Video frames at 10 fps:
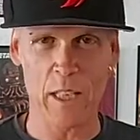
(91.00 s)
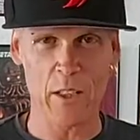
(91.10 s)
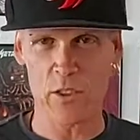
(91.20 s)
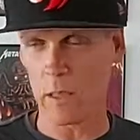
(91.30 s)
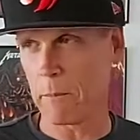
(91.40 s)

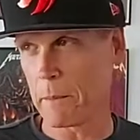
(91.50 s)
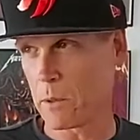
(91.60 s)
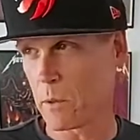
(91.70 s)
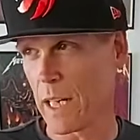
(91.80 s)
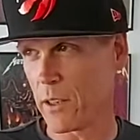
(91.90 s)
Hot Chili
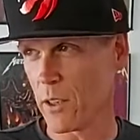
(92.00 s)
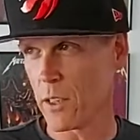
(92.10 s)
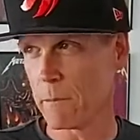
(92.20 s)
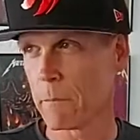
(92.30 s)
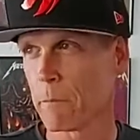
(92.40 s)
Peppers when I heard
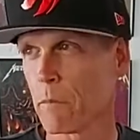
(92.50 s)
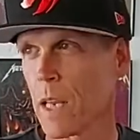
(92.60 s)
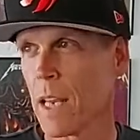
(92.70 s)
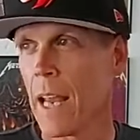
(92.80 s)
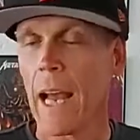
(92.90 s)
them.
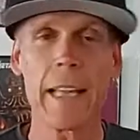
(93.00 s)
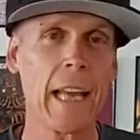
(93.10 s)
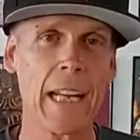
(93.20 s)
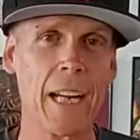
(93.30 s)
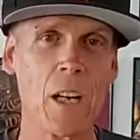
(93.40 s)
And
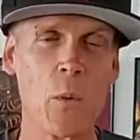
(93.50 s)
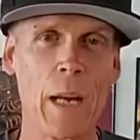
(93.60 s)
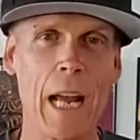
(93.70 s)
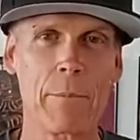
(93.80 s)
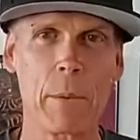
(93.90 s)
then I don't know what
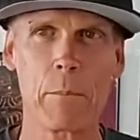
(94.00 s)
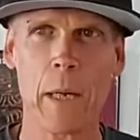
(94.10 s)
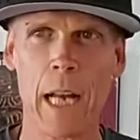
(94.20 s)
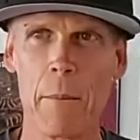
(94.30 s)
happened, but I